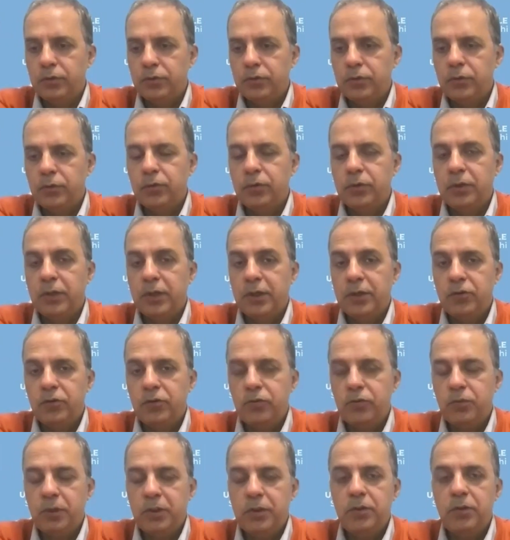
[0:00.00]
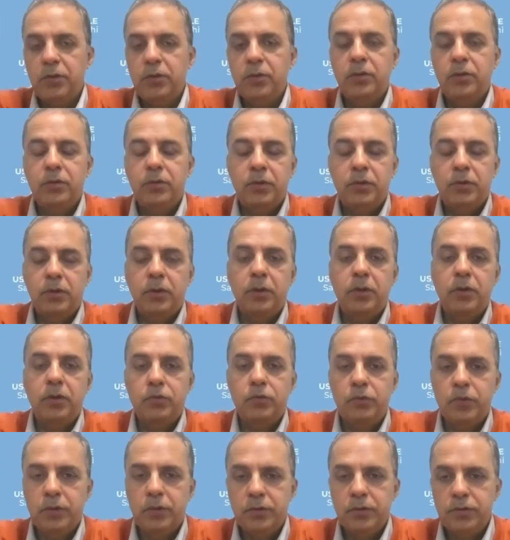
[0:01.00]
So next month,
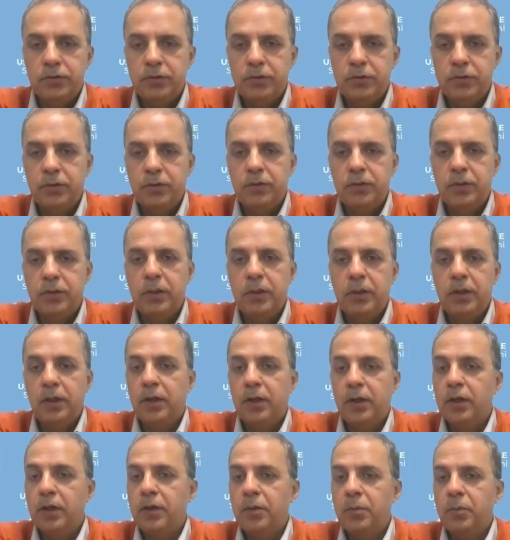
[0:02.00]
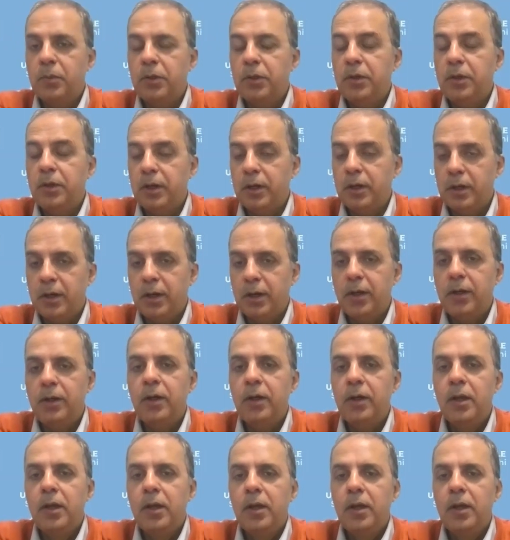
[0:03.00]
31st is the NRMP deadline.